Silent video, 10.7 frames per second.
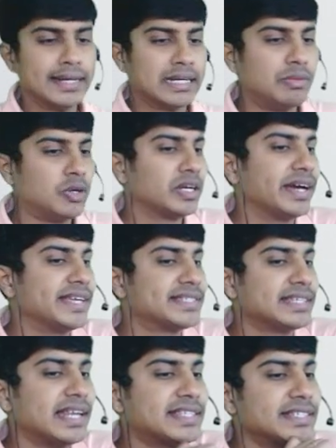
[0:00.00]
Come on guys,
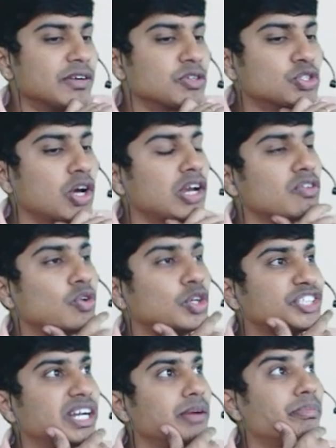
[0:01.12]
let's now solve
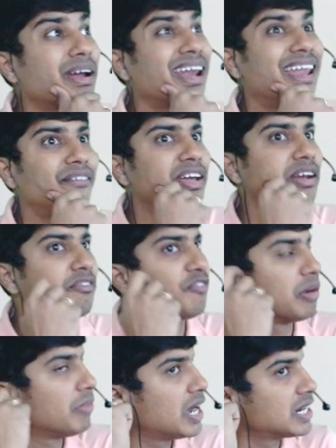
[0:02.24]
question number 11
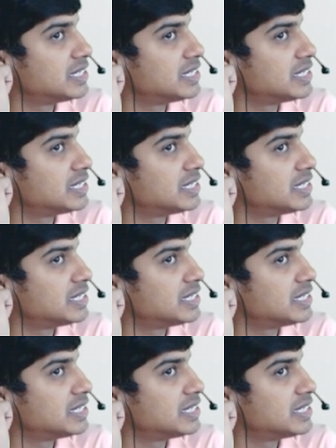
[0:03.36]
from our